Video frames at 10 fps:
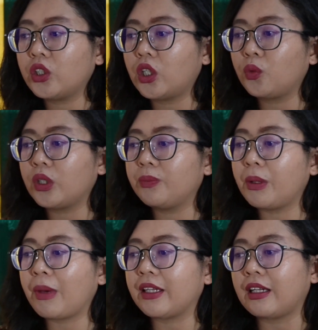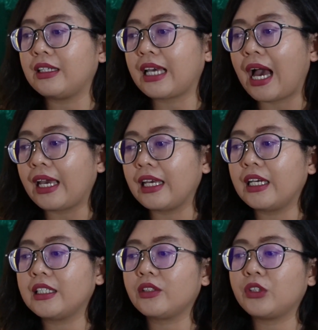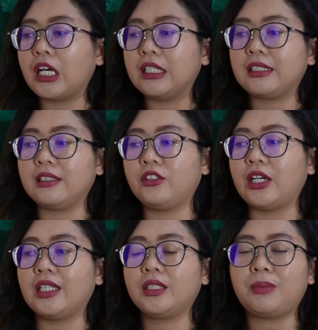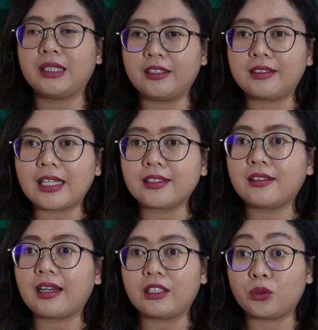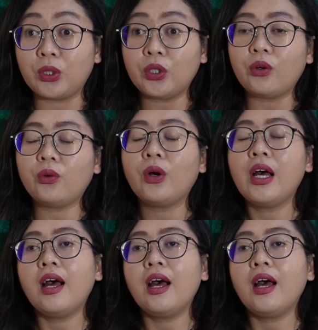there will be metallic ions such as pesticides. As we know,